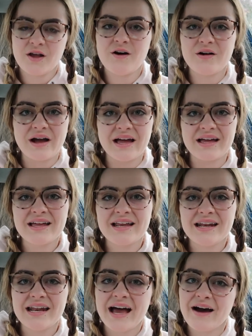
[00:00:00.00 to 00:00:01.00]
Okay,
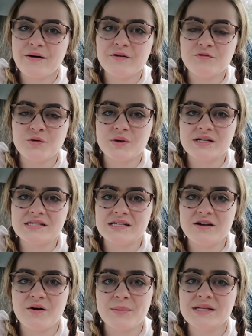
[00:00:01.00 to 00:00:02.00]
now if you want to
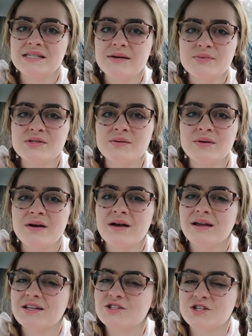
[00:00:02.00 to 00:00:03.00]
see all my tips,
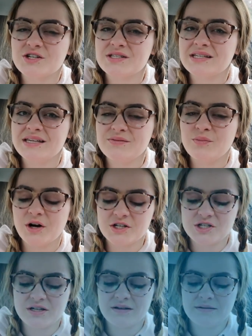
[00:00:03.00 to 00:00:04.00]
just keep watching.